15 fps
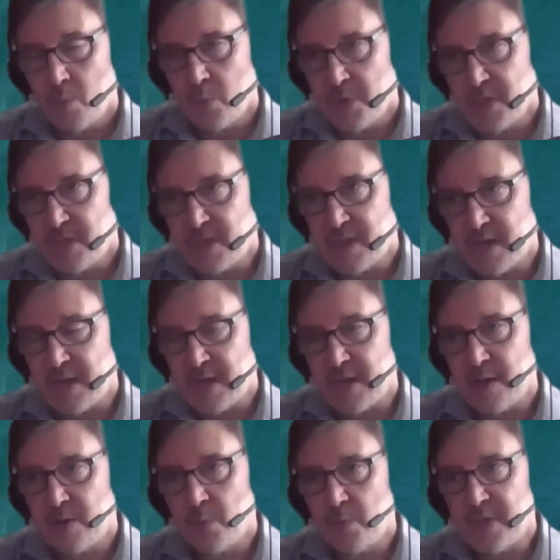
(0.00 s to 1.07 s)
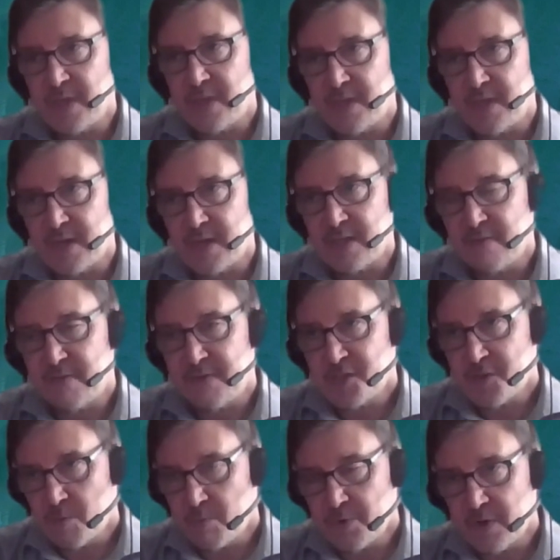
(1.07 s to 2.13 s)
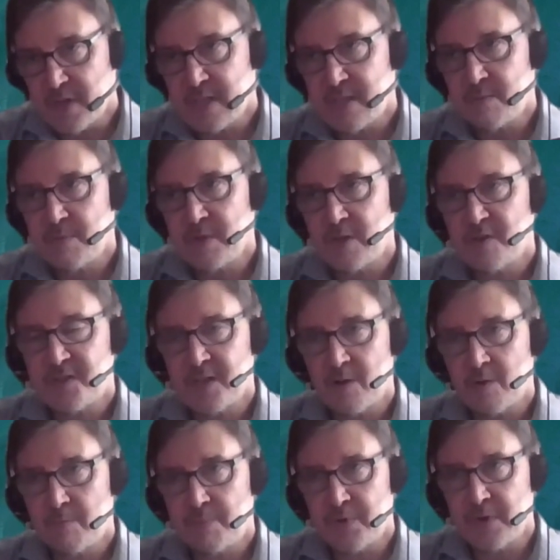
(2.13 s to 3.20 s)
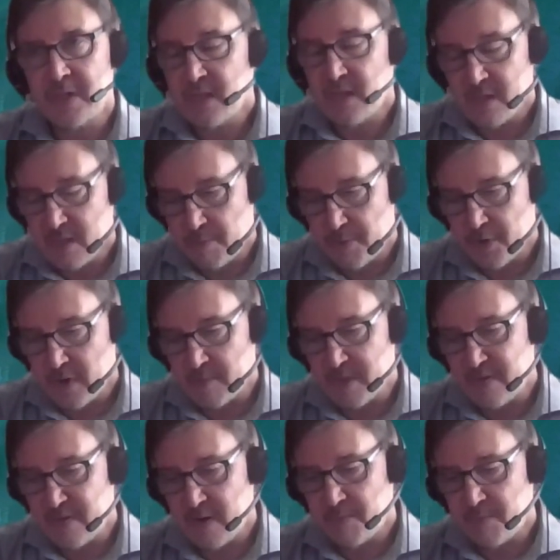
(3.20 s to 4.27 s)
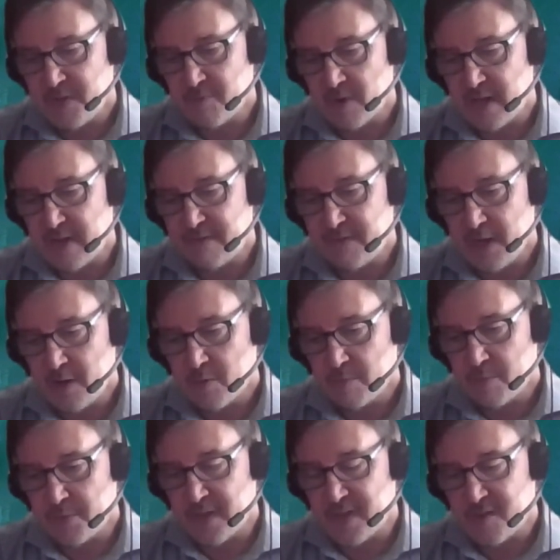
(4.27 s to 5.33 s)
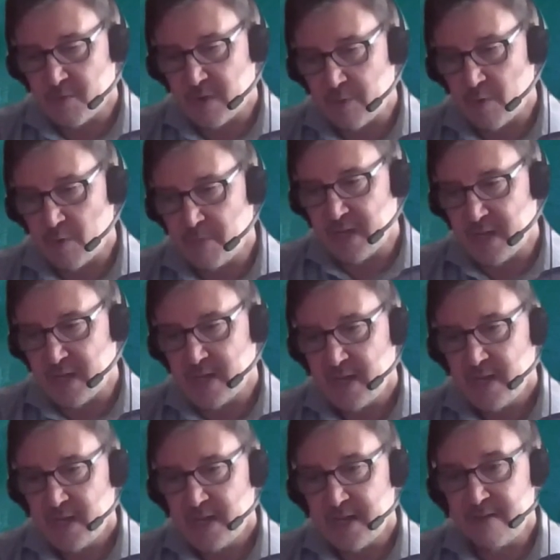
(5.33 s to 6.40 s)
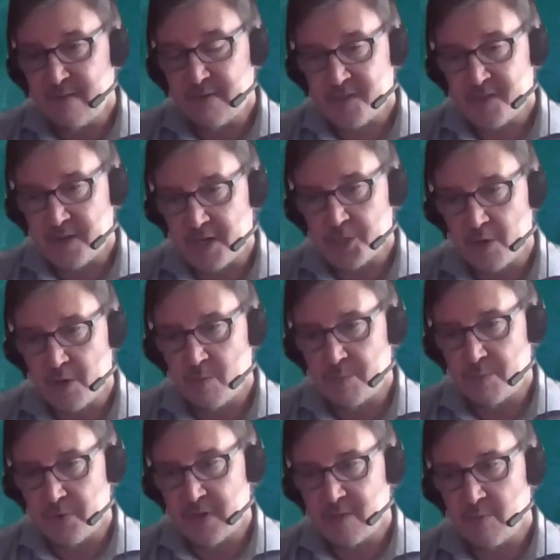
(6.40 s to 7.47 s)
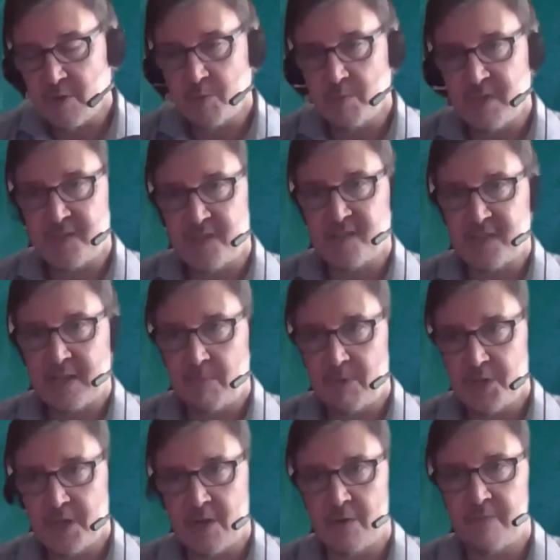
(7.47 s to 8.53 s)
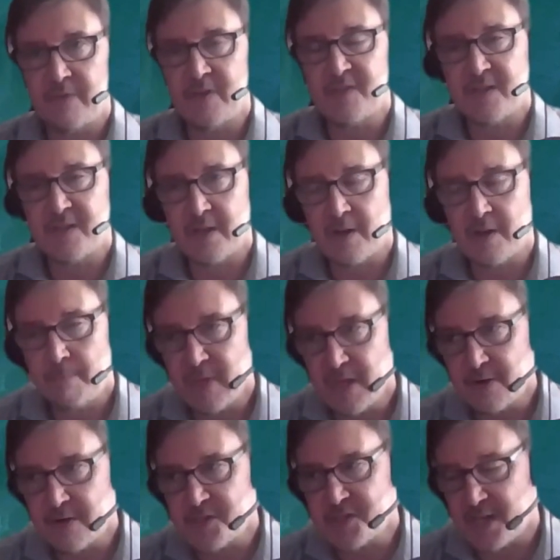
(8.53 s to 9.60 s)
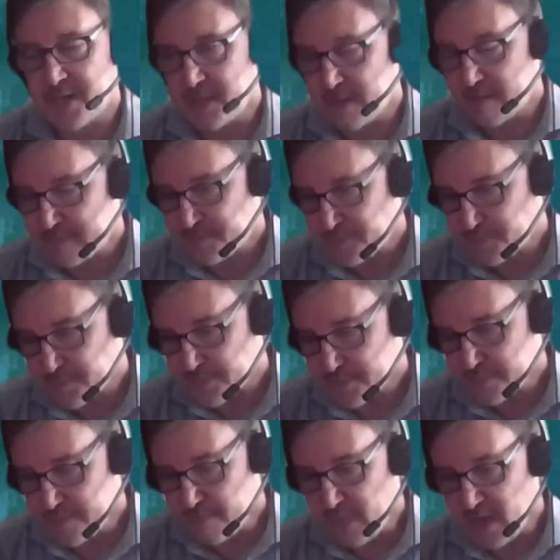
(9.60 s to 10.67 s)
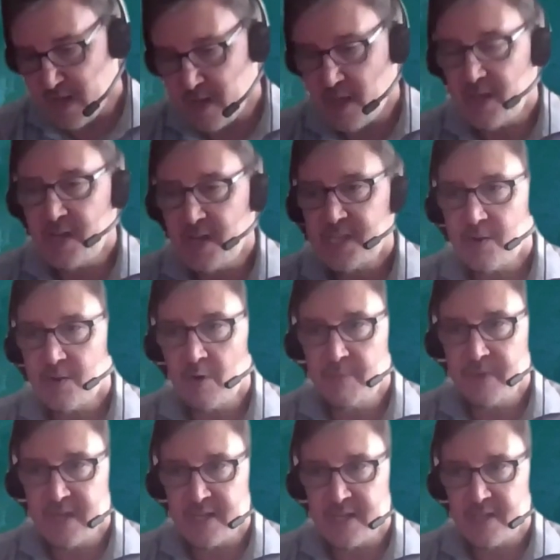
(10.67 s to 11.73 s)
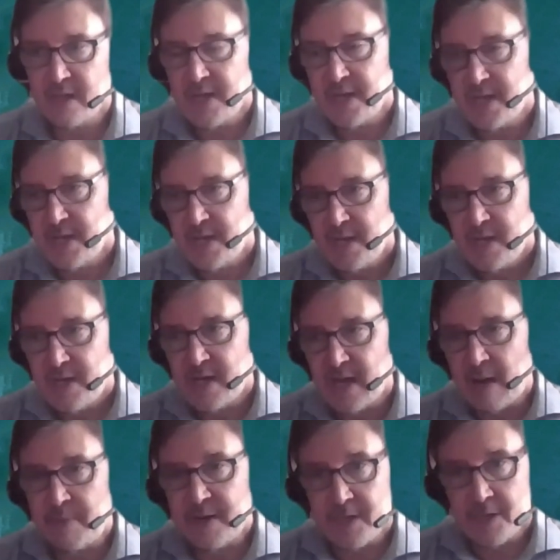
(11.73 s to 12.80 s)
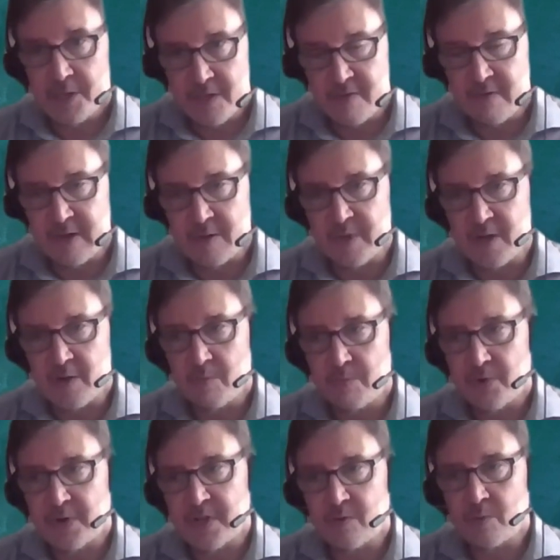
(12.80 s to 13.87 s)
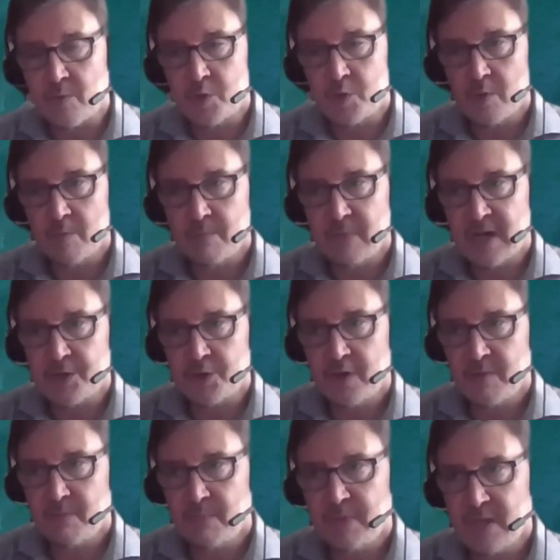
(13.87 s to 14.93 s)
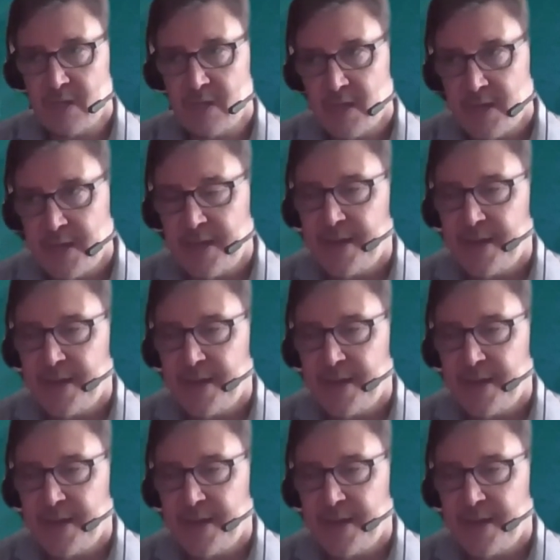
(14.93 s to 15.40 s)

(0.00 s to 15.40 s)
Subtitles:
with the first component, because the program in the Philippines will have three components. One be an infrastructure component, which means the establishing of this mirror site. There will be an application development component, which will actually be